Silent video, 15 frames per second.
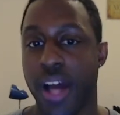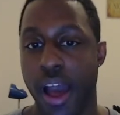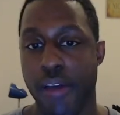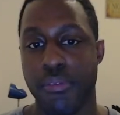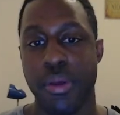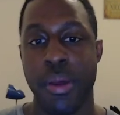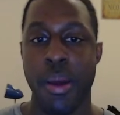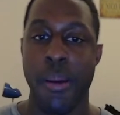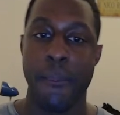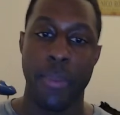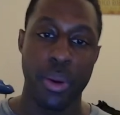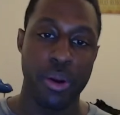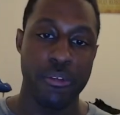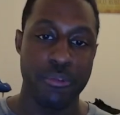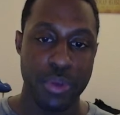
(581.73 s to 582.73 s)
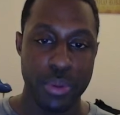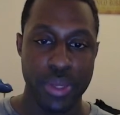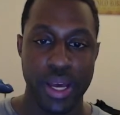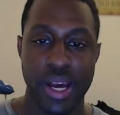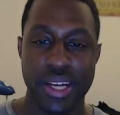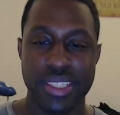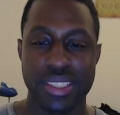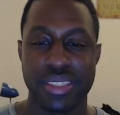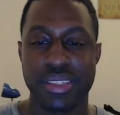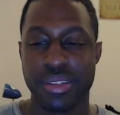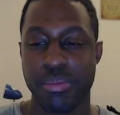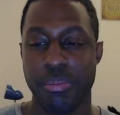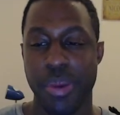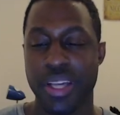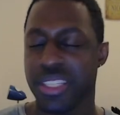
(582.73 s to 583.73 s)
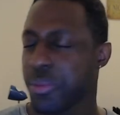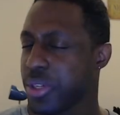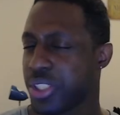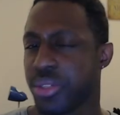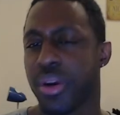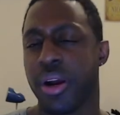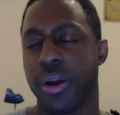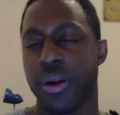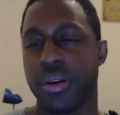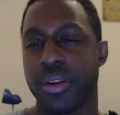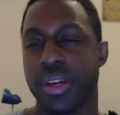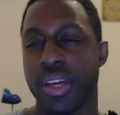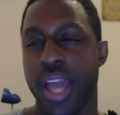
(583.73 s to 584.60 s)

I want to know from you guys, based on what you heard,